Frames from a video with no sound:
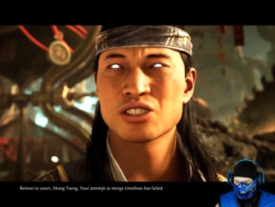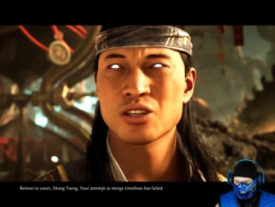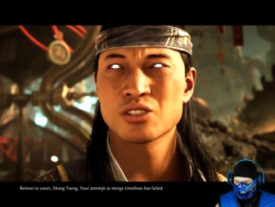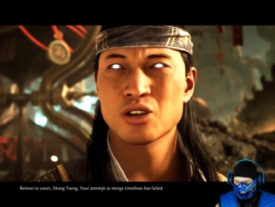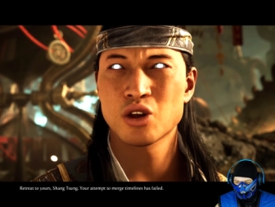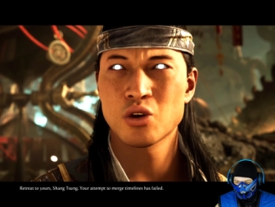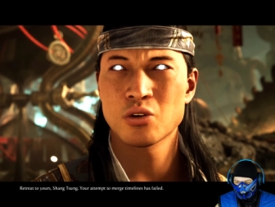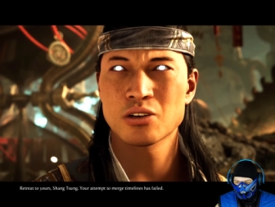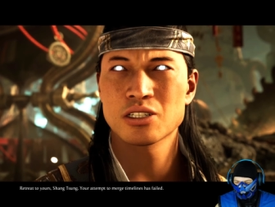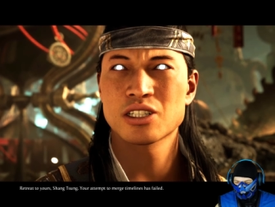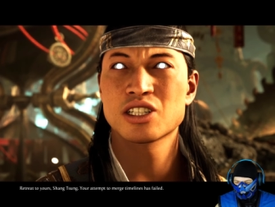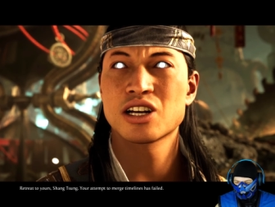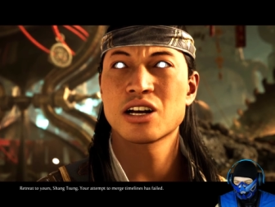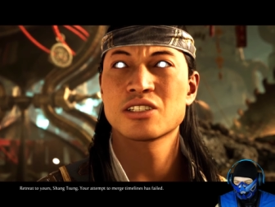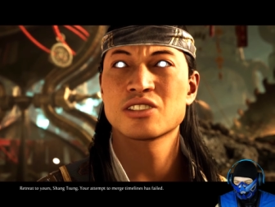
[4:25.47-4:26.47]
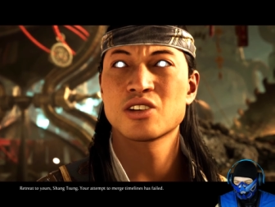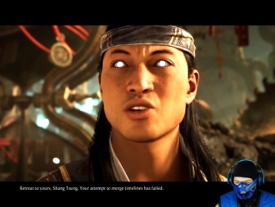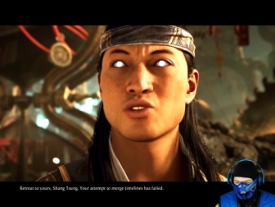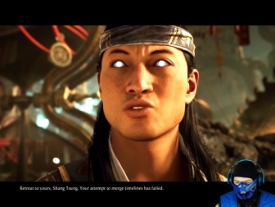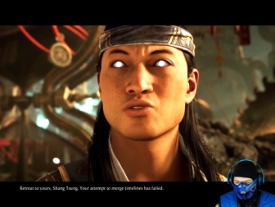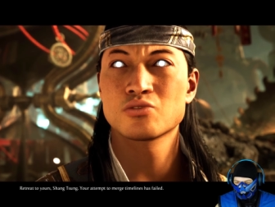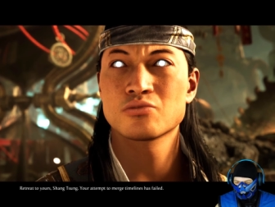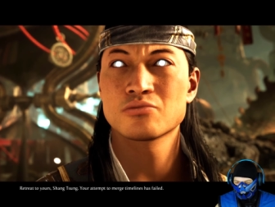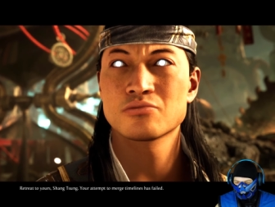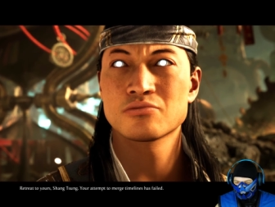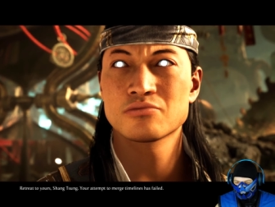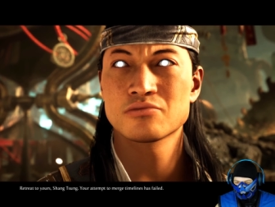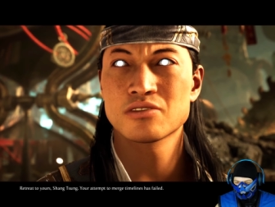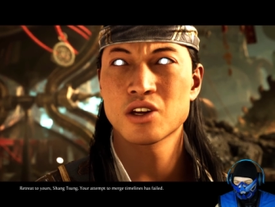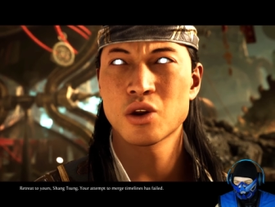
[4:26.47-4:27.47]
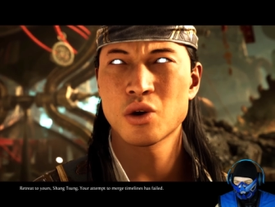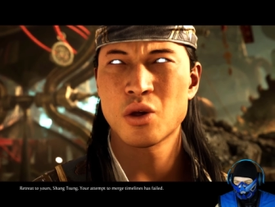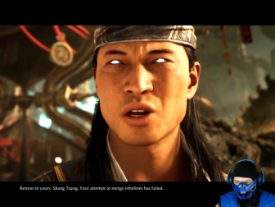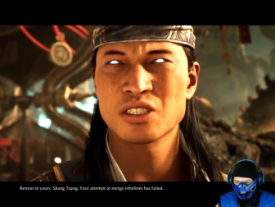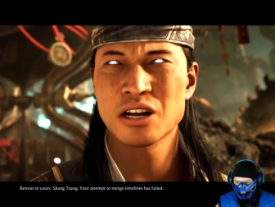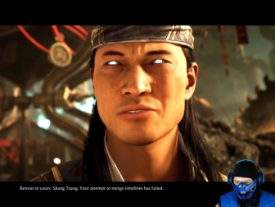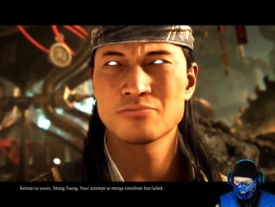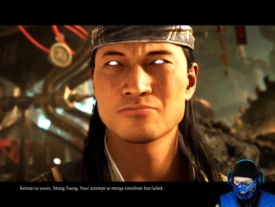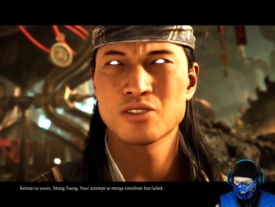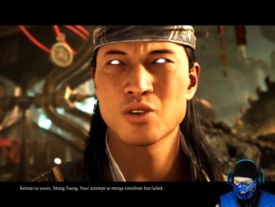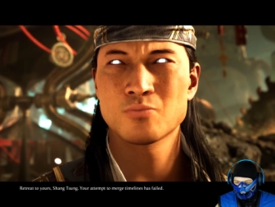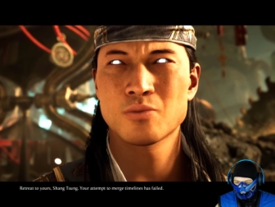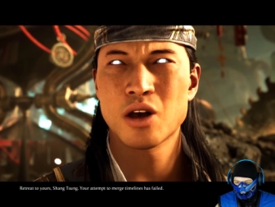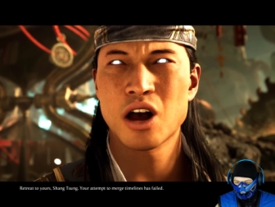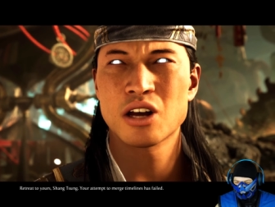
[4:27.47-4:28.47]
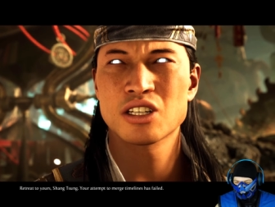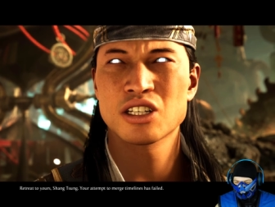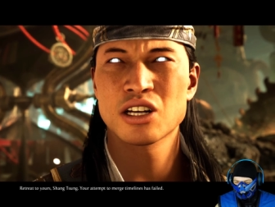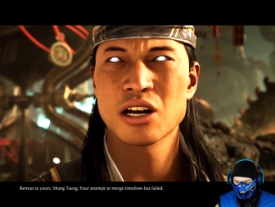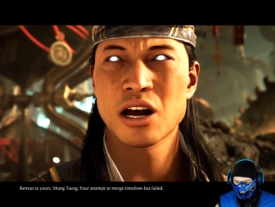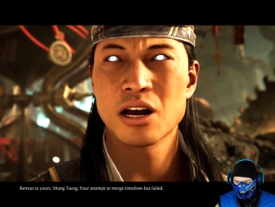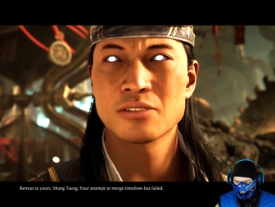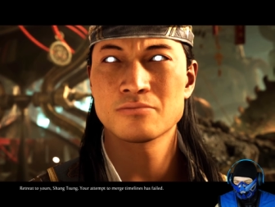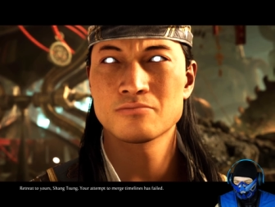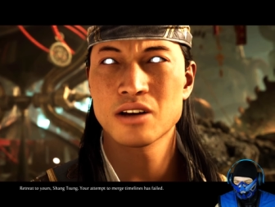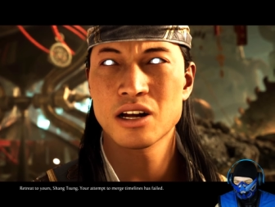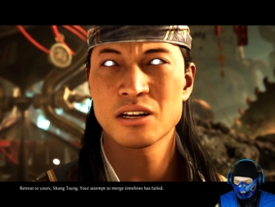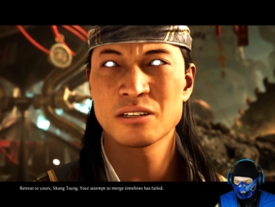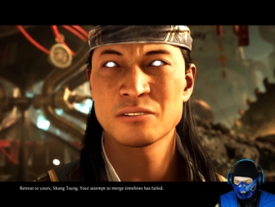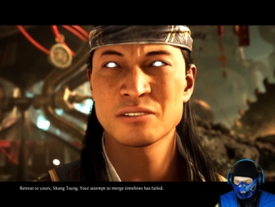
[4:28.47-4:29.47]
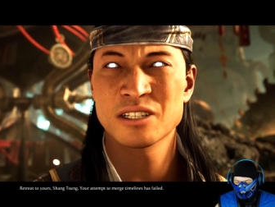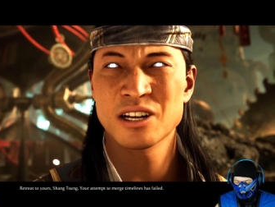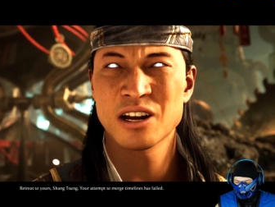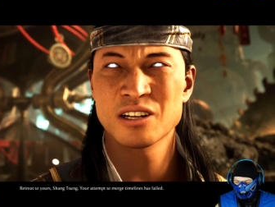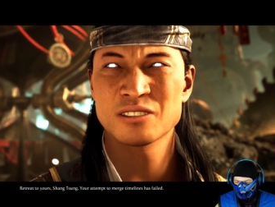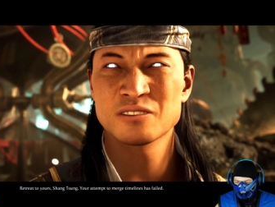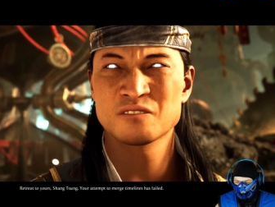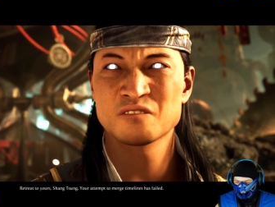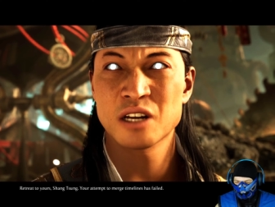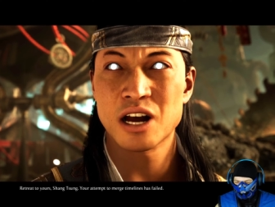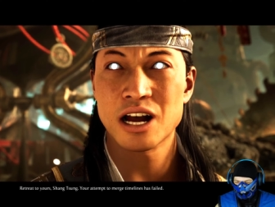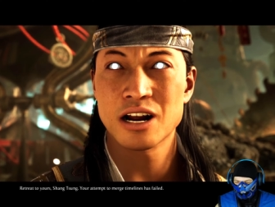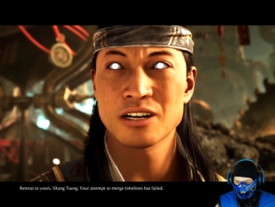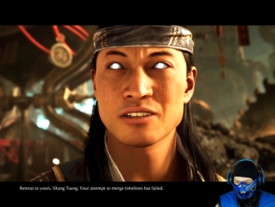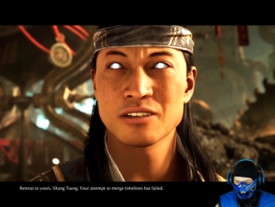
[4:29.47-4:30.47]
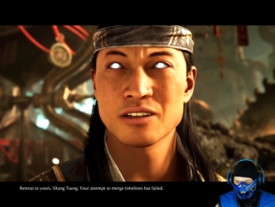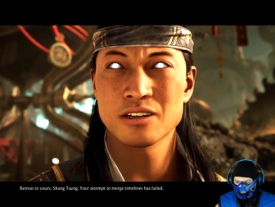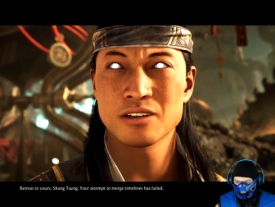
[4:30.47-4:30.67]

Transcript: to yours, Shang Tsung. Your attempt to merge timelines has failed.